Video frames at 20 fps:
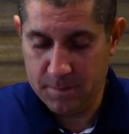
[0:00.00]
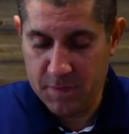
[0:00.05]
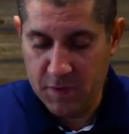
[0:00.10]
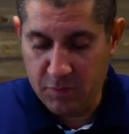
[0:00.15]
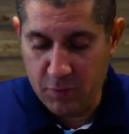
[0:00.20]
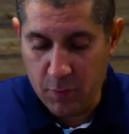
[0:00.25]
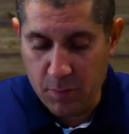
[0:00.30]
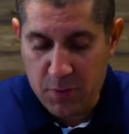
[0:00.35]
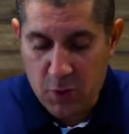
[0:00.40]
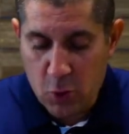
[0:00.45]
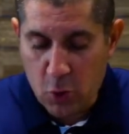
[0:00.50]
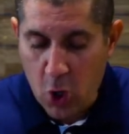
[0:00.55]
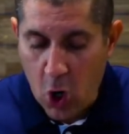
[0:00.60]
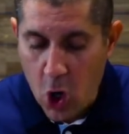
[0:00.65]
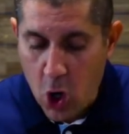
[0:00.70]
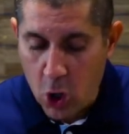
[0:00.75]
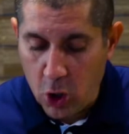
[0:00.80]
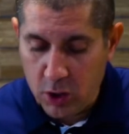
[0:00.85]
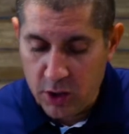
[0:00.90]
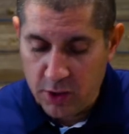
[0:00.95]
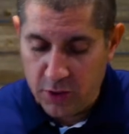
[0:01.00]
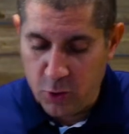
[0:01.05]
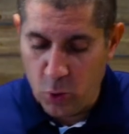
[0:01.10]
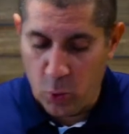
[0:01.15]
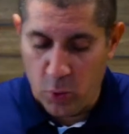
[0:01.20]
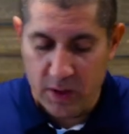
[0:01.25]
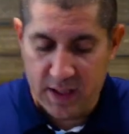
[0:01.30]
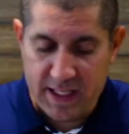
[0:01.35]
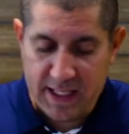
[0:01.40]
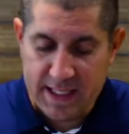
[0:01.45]
And rebuke all
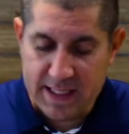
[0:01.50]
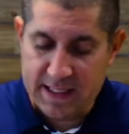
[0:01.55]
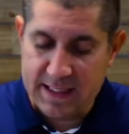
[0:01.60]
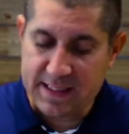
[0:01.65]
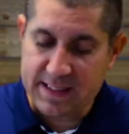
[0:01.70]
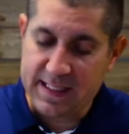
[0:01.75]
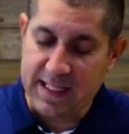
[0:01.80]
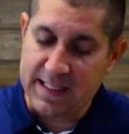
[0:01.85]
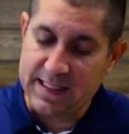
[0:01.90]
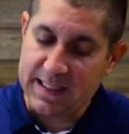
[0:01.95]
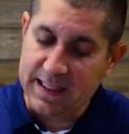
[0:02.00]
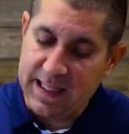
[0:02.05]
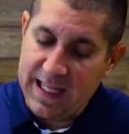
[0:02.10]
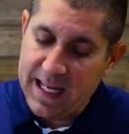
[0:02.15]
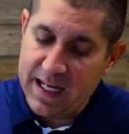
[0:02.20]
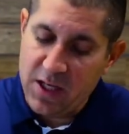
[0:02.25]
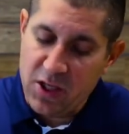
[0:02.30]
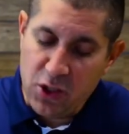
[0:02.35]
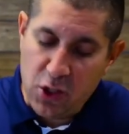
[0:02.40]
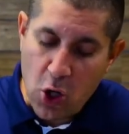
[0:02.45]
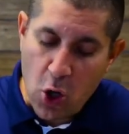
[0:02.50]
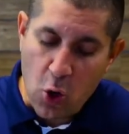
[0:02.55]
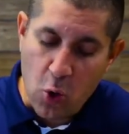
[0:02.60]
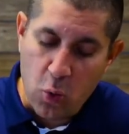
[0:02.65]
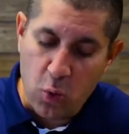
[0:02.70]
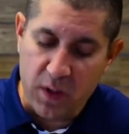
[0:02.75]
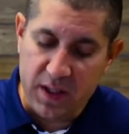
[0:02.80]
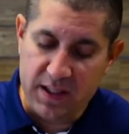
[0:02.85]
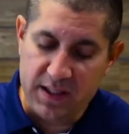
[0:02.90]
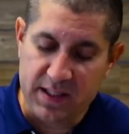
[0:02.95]
authority. And it says, let no
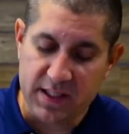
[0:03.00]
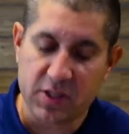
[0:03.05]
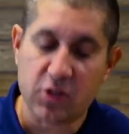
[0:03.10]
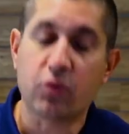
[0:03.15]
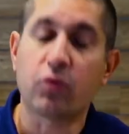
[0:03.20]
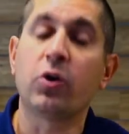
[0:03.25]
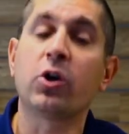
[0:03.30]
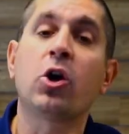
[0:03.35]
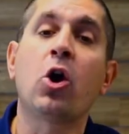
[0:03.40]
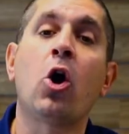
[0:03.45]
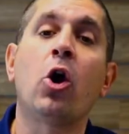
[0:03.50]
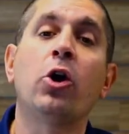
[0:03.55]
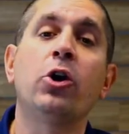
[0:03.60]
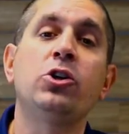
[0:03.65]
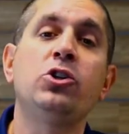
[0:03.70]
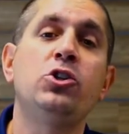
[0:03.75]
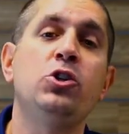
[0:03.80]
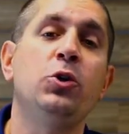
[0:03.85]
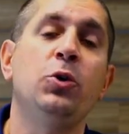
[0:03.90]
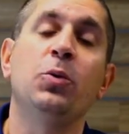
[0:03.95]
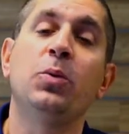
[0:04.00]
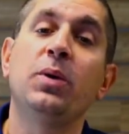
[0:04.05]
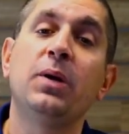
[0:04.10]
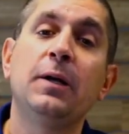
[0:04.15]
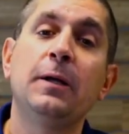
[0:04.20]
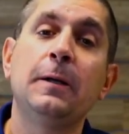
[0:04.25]
one disregard you.